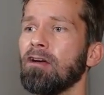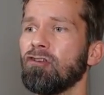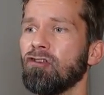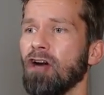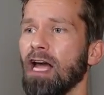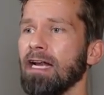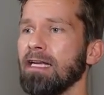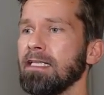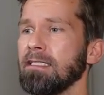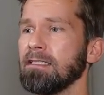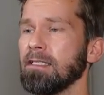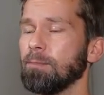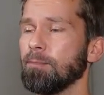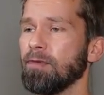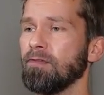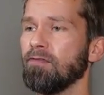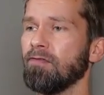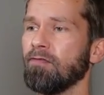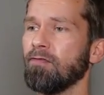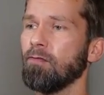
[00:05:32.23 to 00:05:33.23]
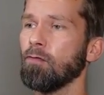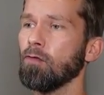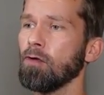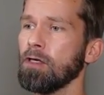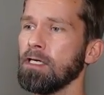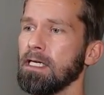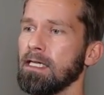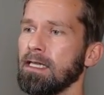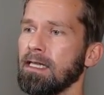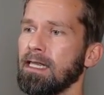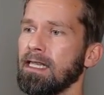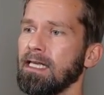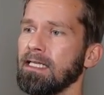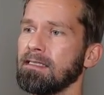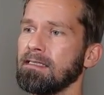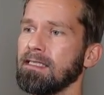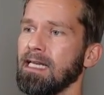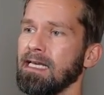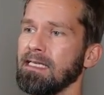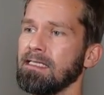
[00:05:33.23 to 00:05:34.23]
run it before the
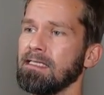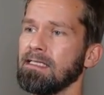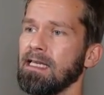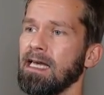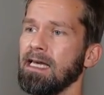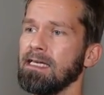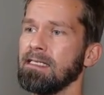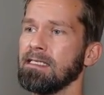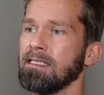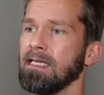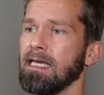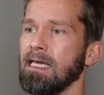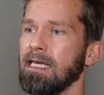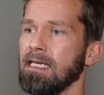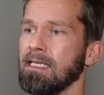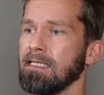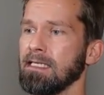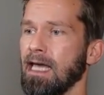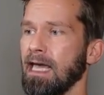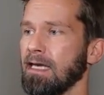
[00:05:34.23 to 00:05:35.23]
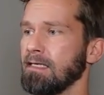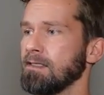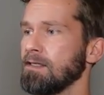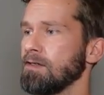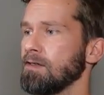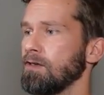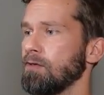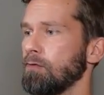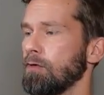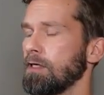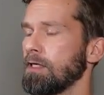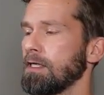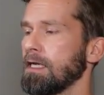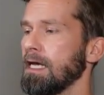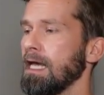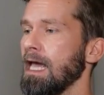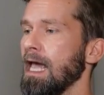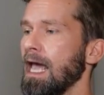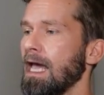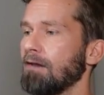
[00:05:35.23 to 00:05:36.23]
test case is executed.
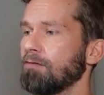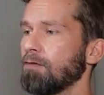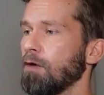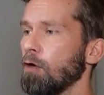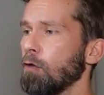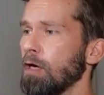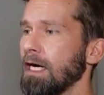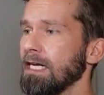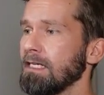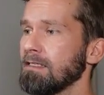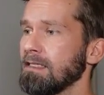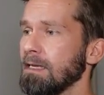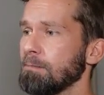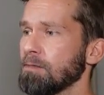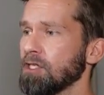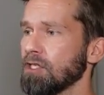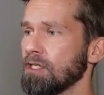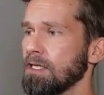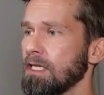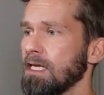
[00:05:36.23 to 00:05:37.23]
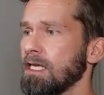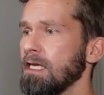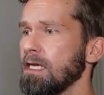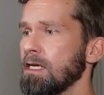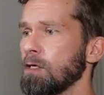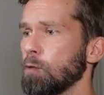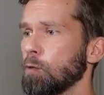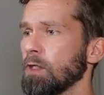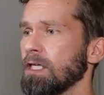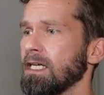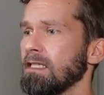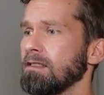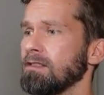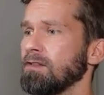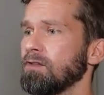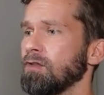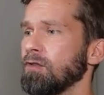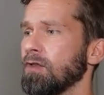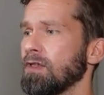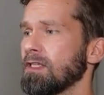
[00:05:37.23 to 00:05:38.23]
And for our exception here, we can
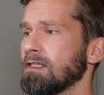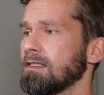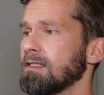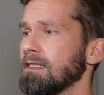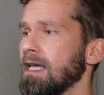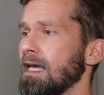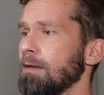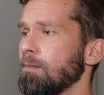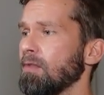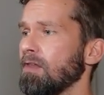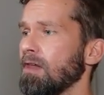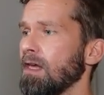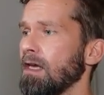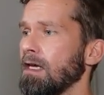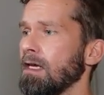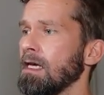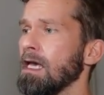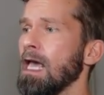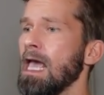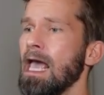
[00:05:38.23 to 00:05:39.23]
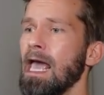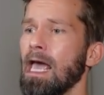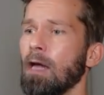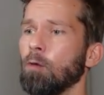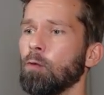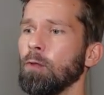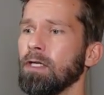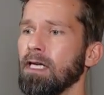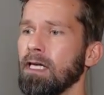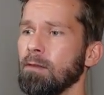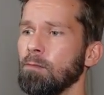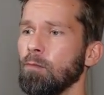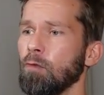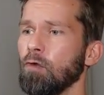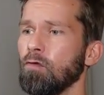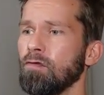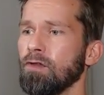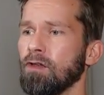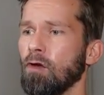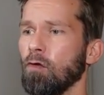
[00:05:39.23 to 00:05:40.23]
do the same thing and we can
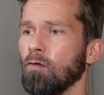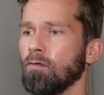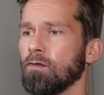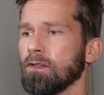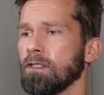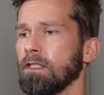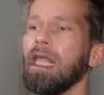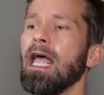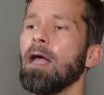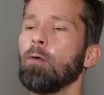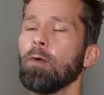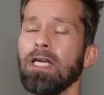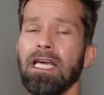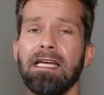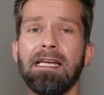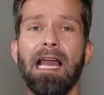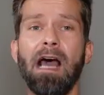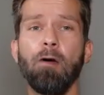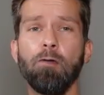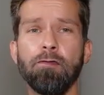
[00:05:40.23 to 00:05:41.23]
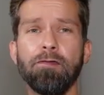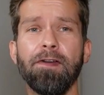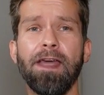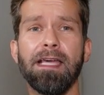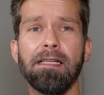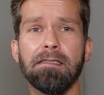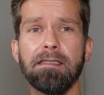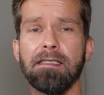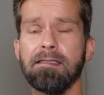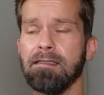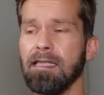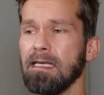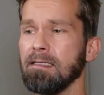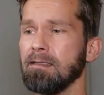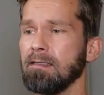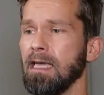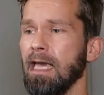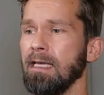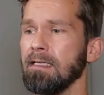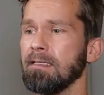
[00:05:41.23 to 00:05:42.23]
move it over. And we can now fail this
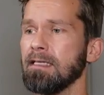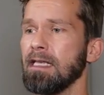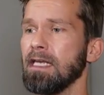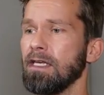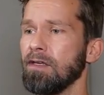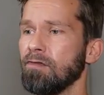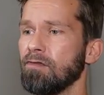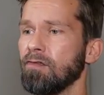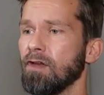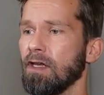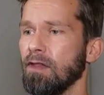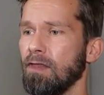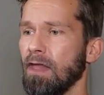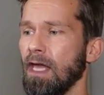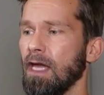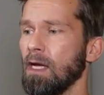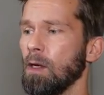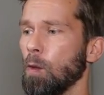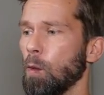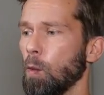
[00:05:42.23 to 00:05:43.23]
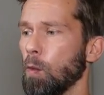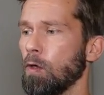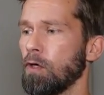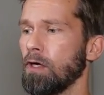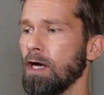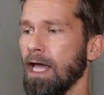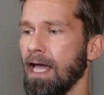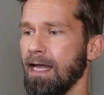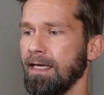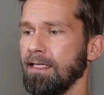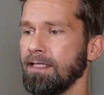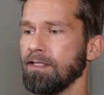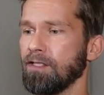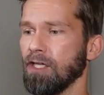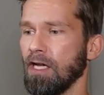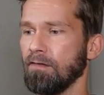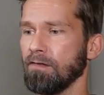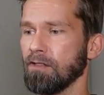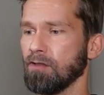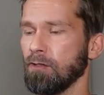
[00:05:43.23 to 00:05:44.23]
test case if there were any
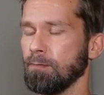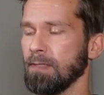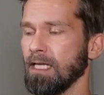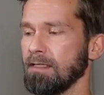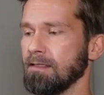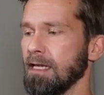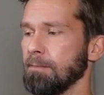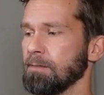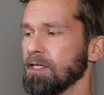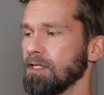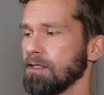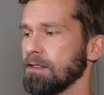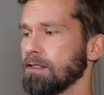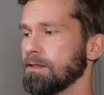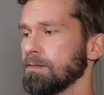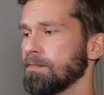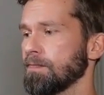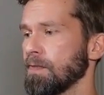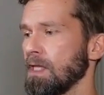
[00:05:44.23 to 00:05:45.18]
JavaScript exceptions.